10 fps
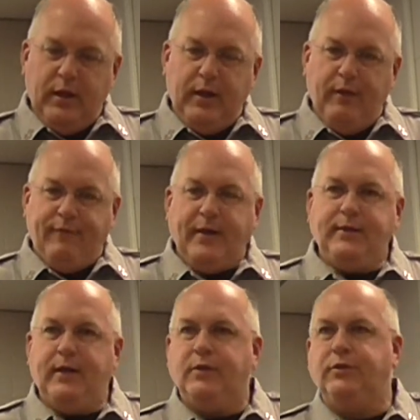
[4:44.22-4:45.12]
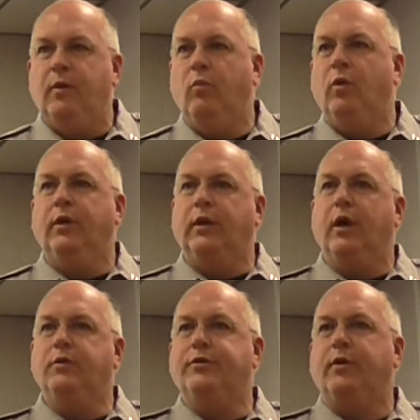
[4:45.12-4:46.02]
if I tell someone to
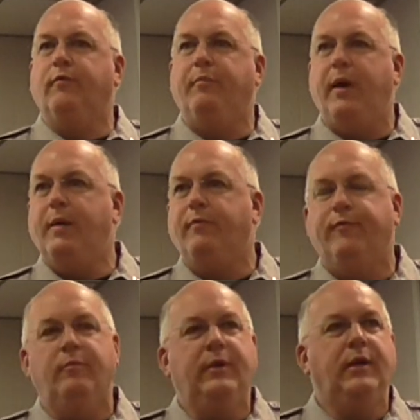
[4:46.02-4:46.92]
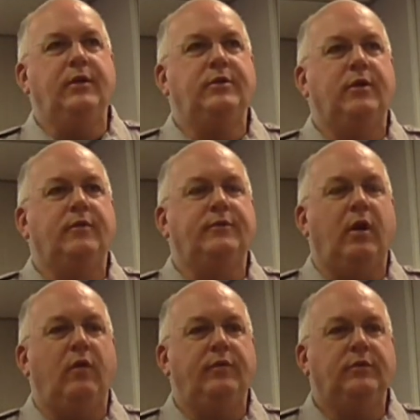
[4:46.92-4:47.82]
go serve a paper for me at the sheriff's
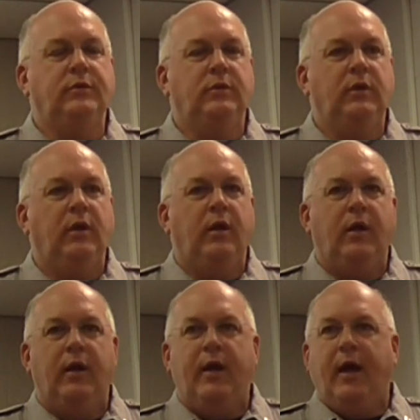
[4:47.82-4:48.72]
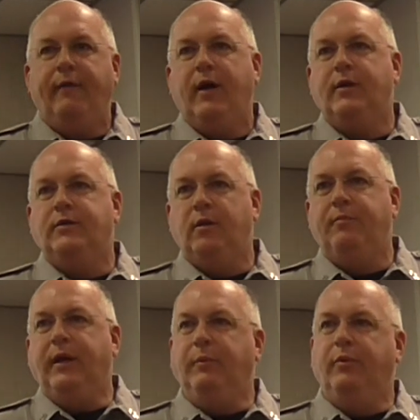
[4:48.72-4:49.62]
office, I've got
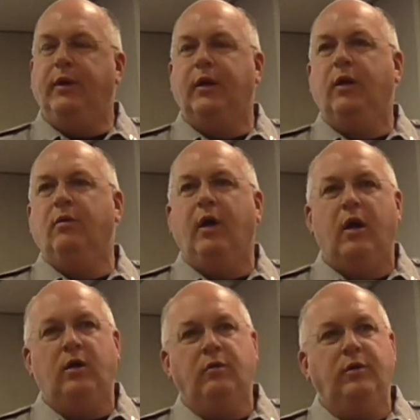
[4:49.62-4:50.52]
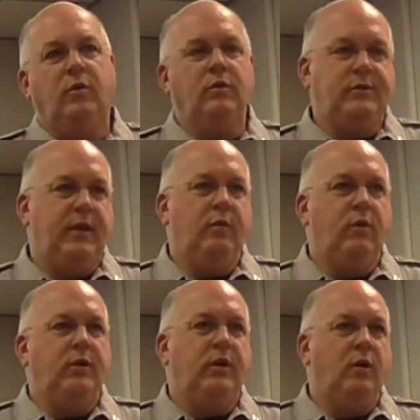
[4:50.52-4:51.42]
some people that'll go knock on the door and say he
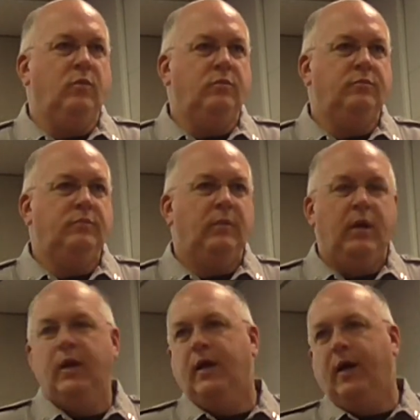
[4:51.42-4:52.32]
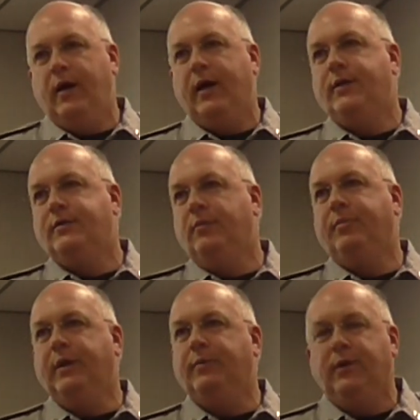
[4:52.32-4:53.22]
wasn't at home. I've got some
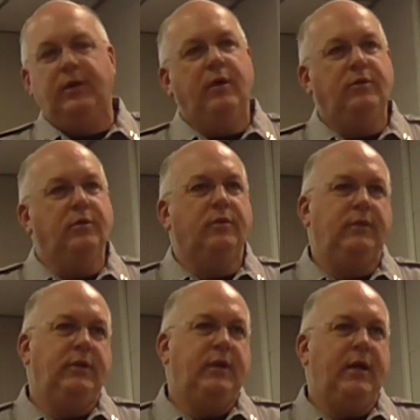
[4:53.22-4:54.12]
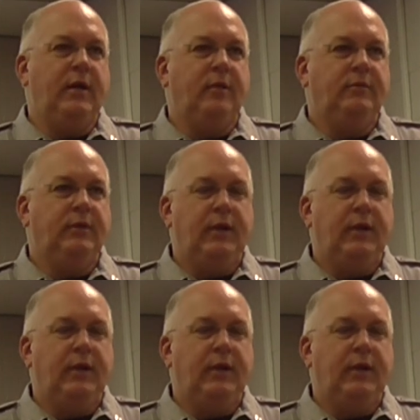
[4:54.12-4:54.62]
people that'll go 2 or 3 times.